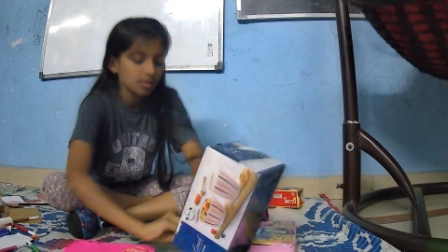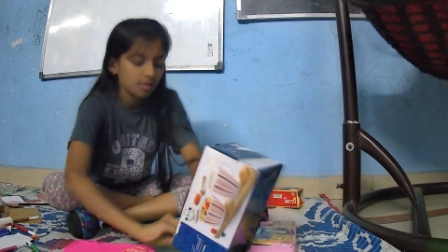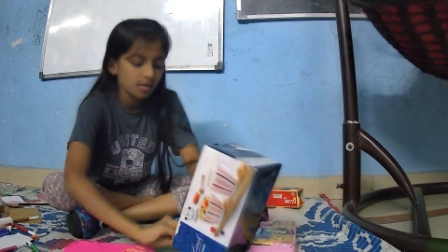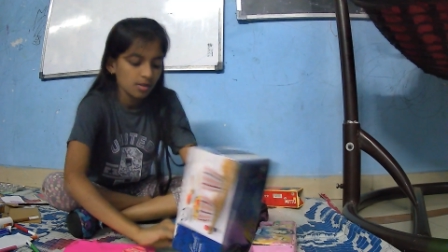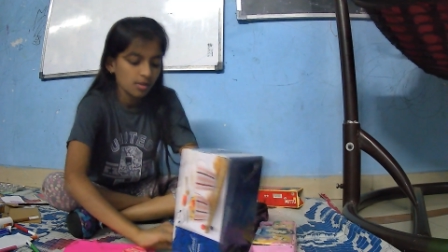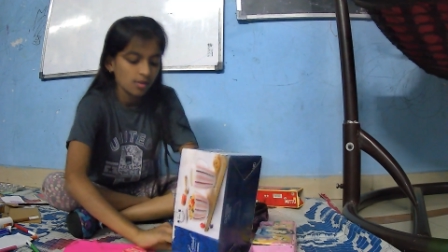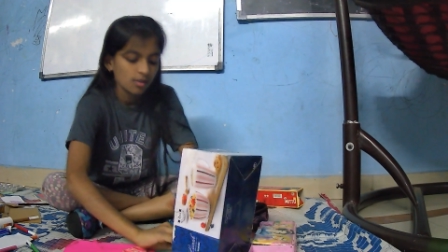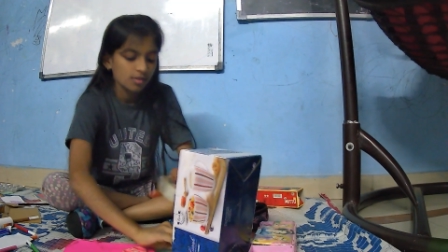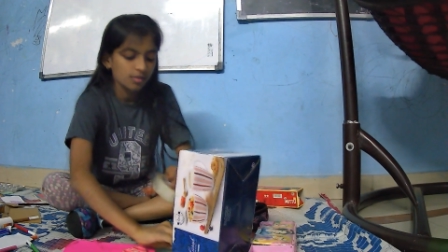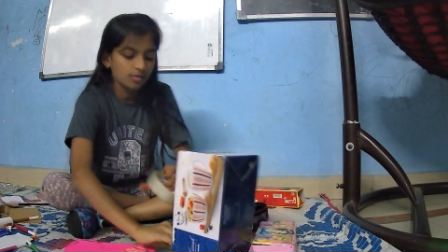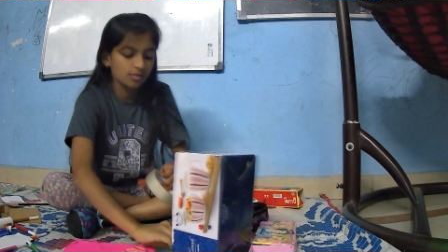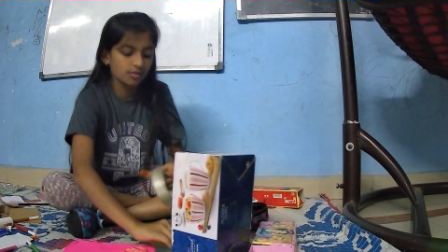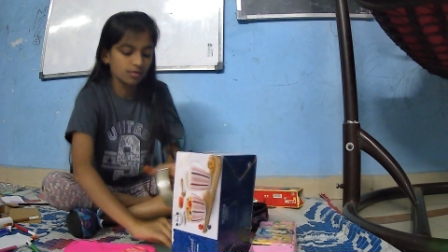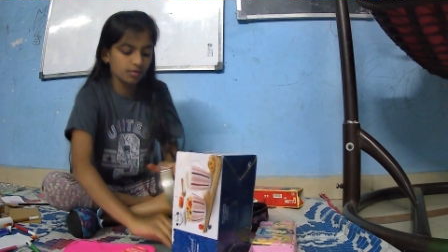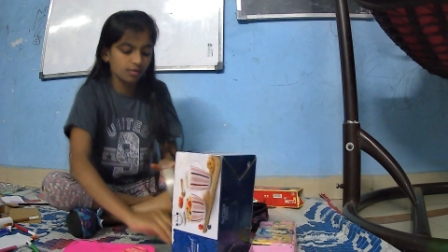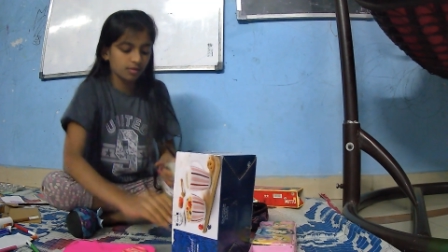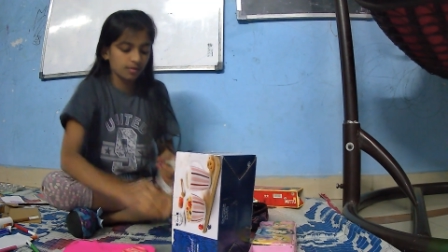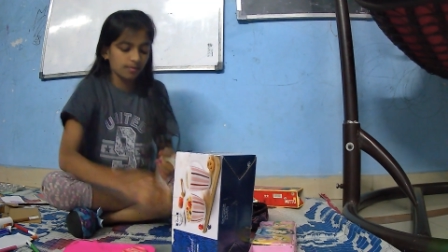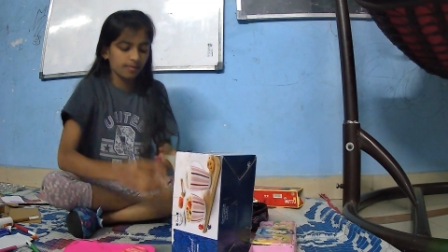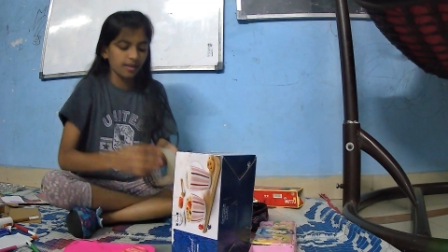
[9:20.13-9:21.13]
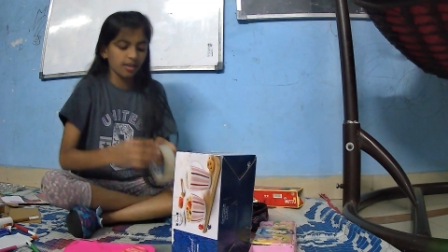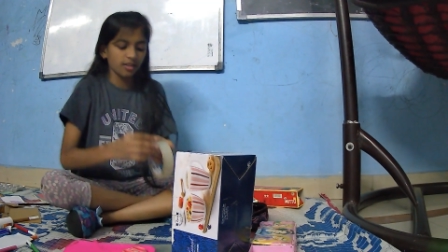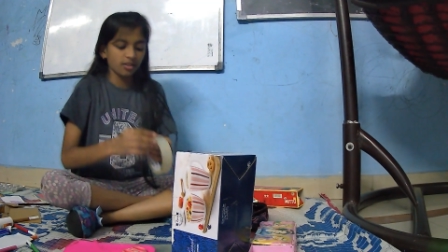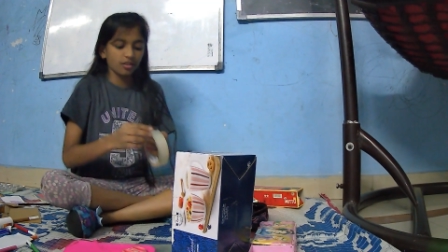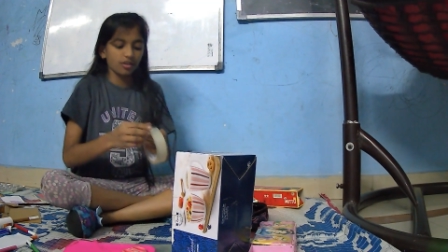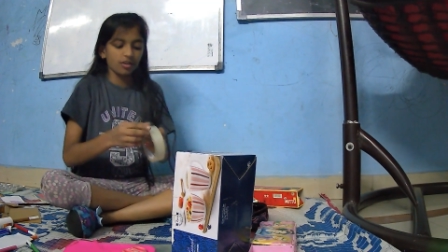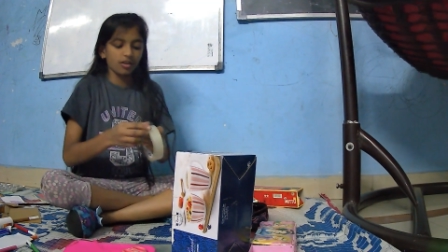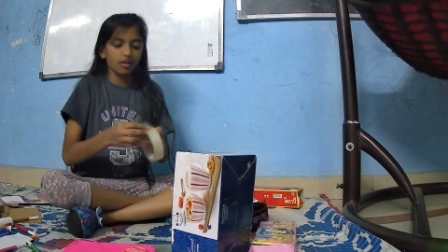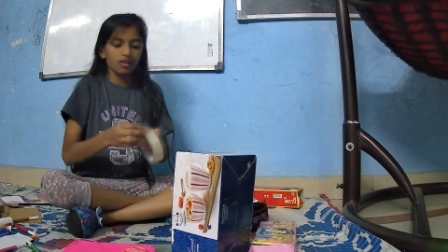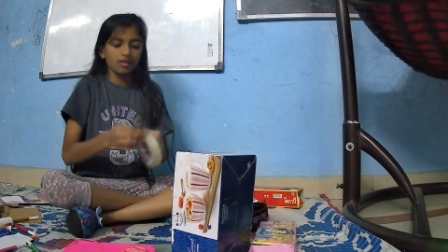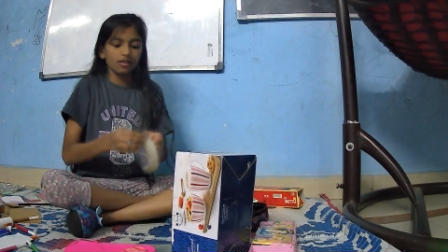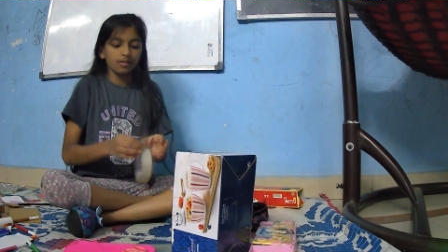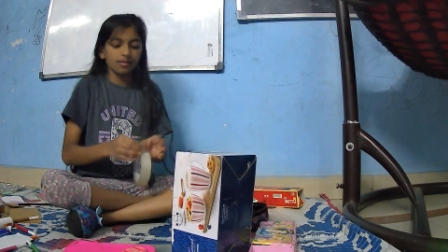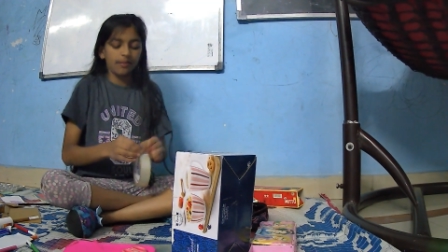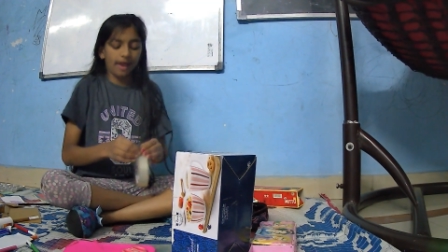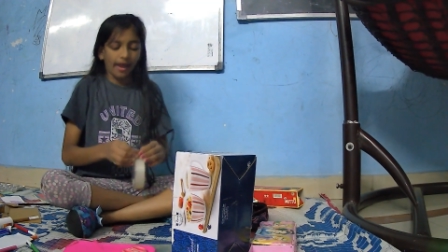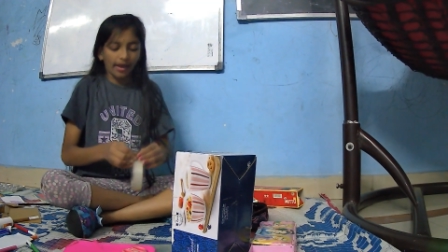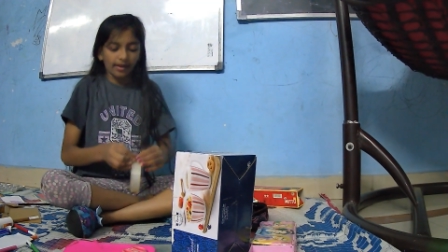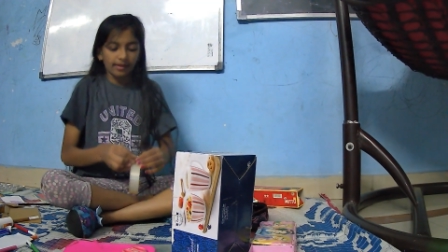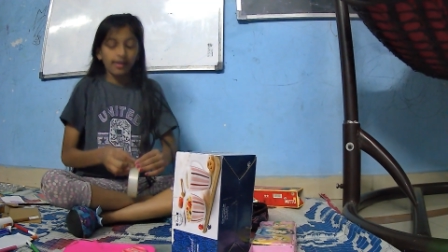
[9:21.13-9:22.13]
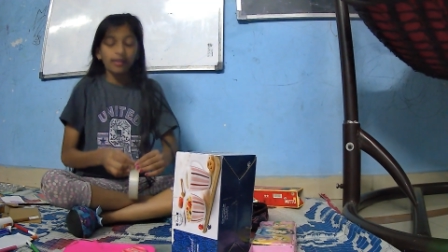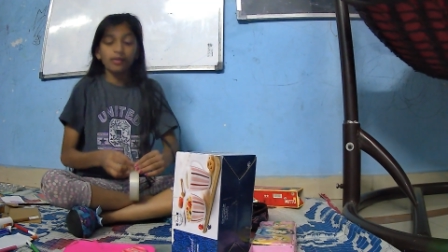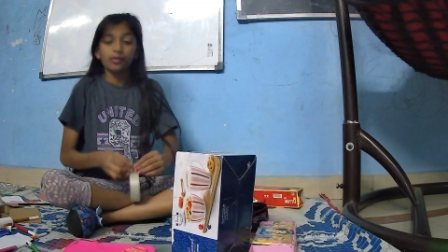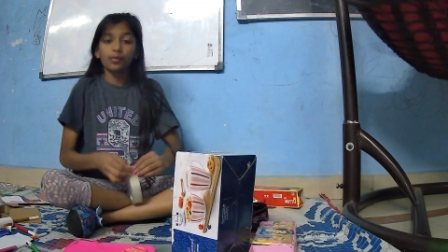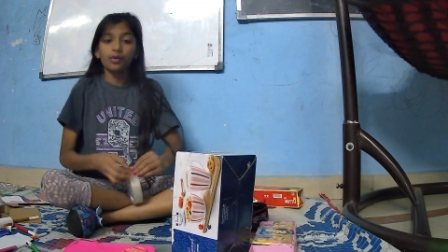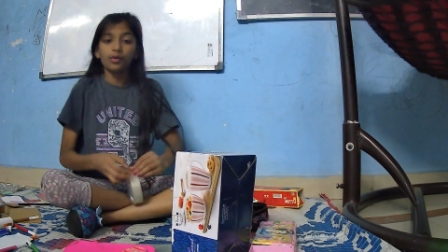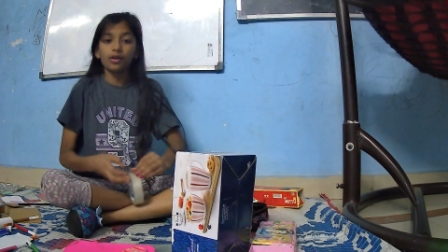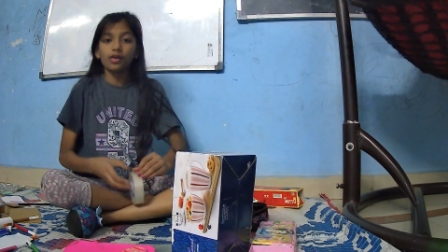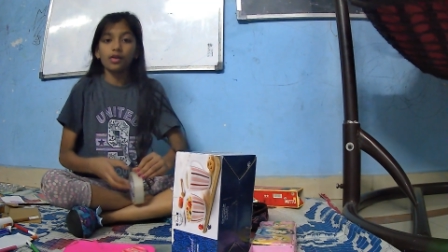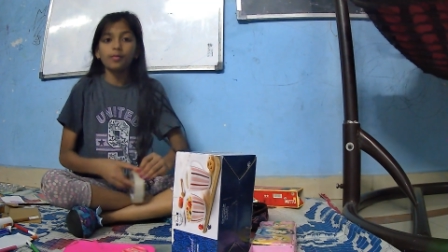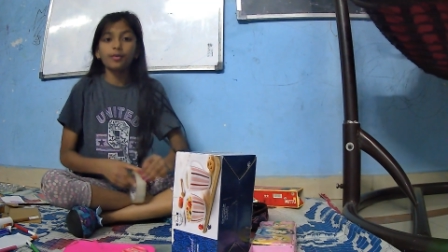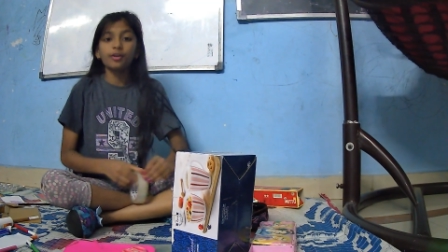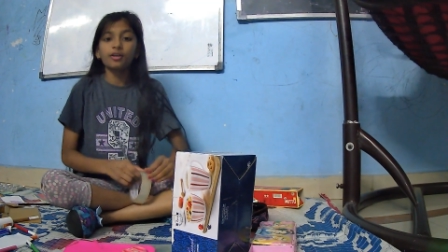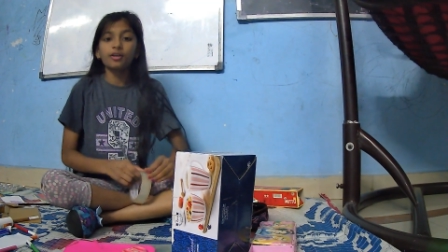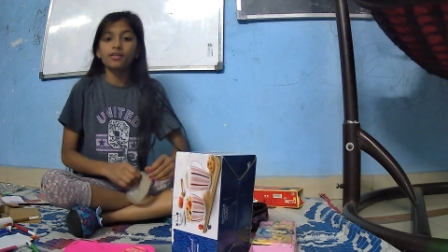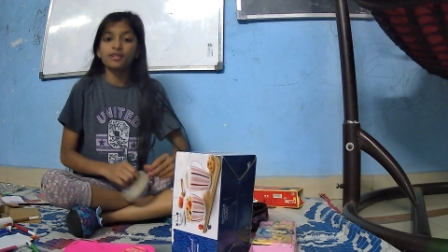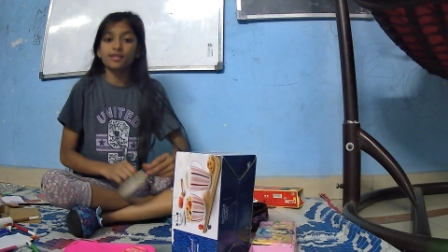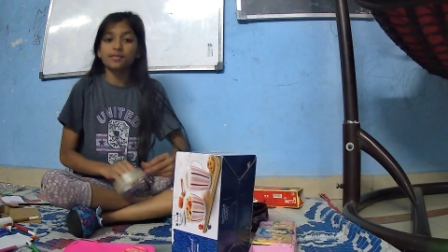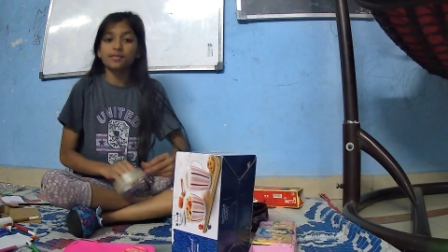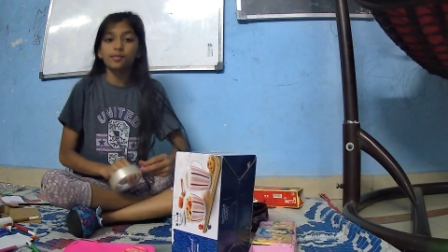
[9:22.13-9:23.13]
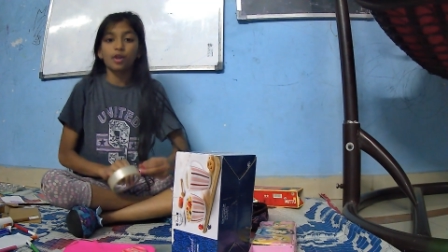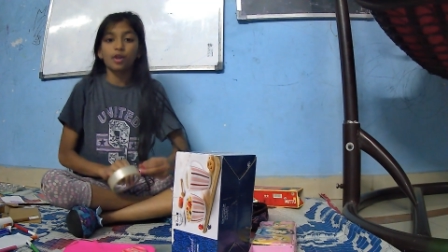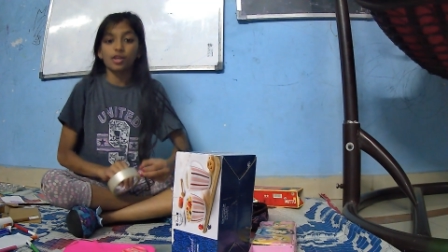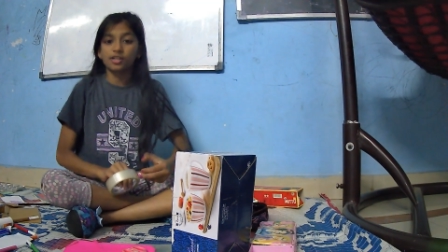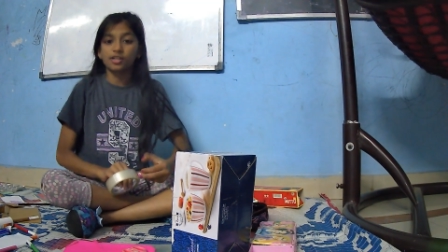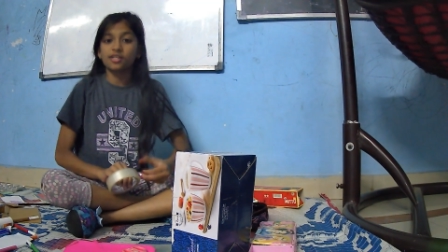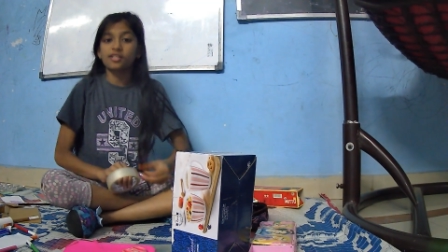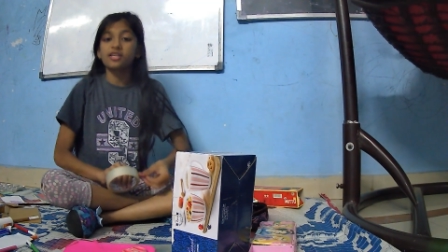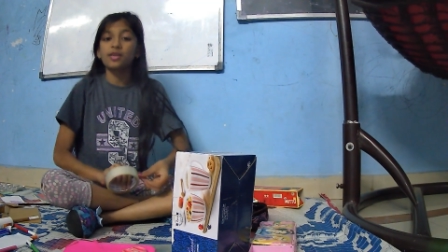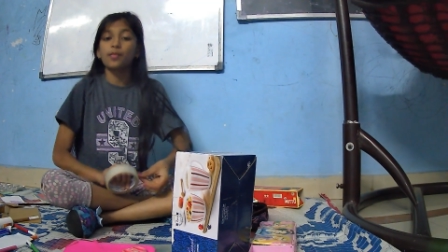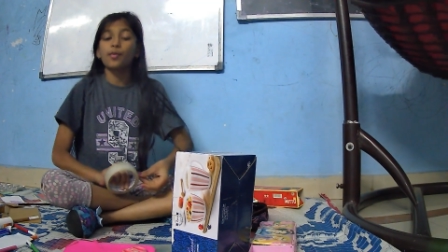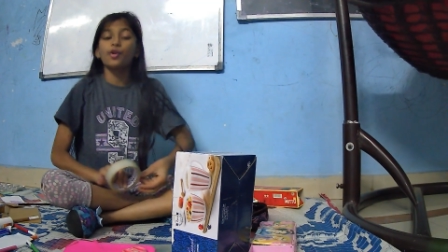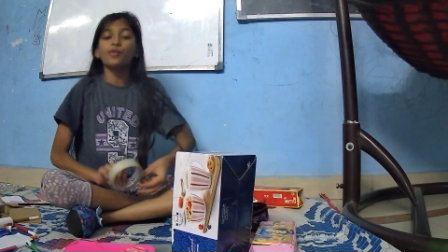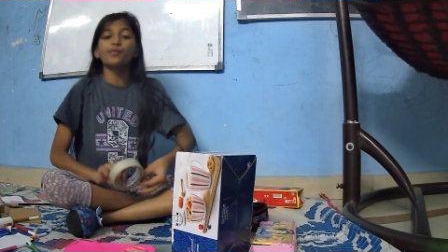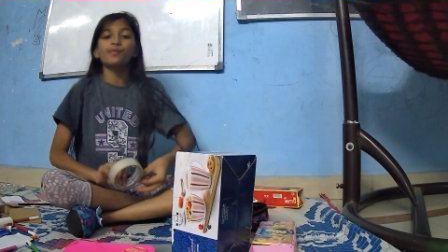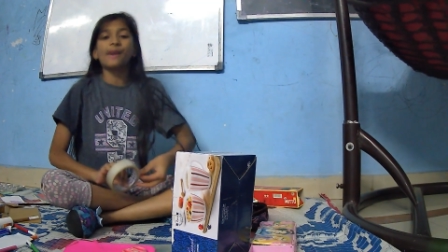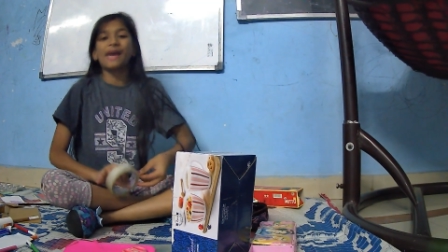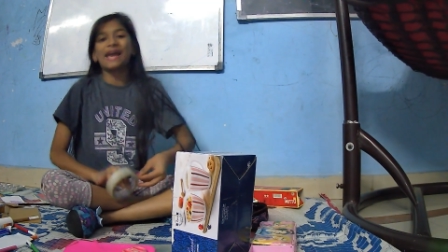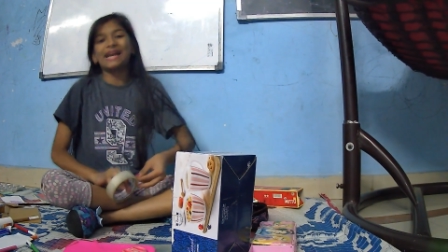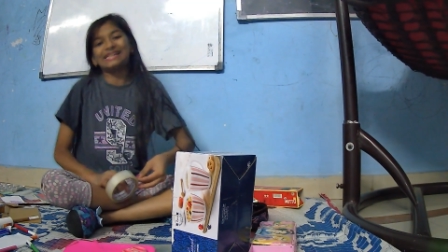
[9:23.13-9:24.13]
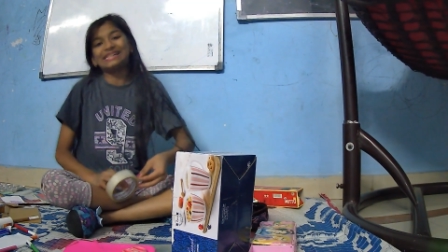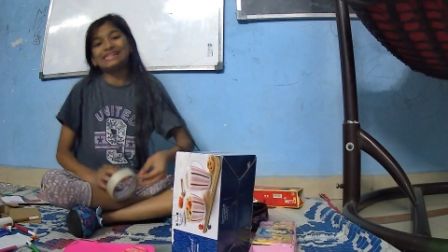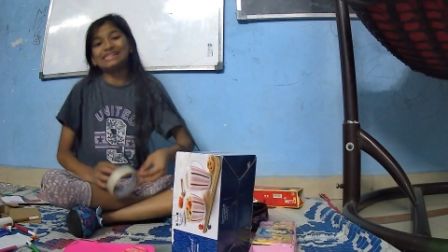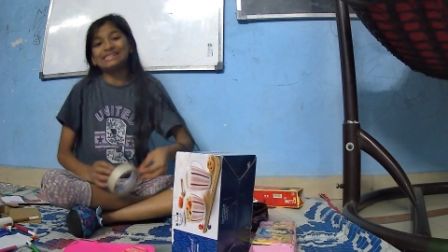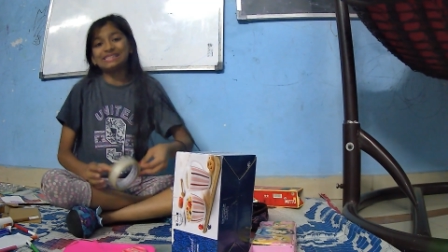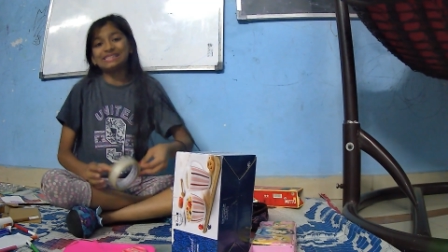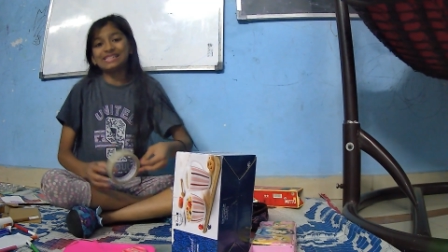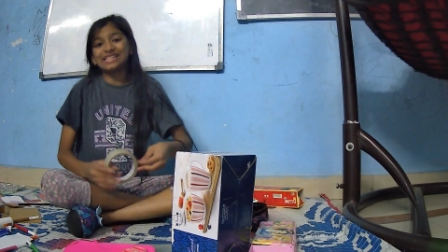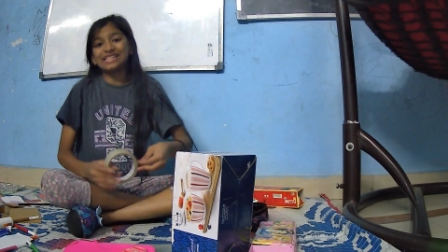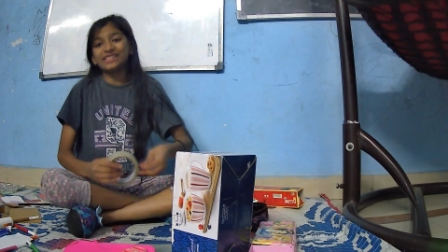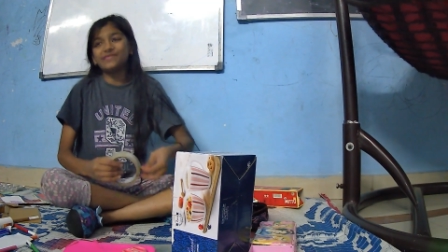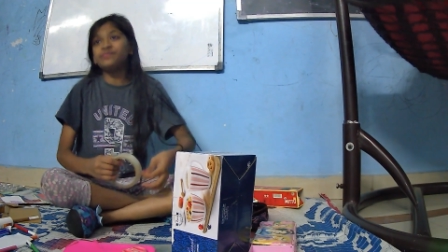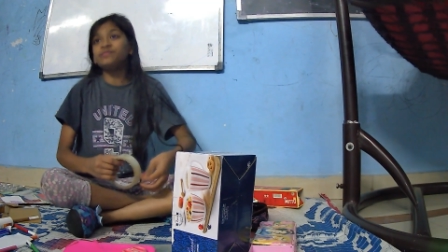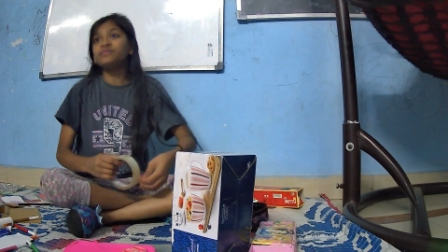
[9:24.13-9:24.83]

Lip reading: So make sure the magnet works, because this product is about magnetism.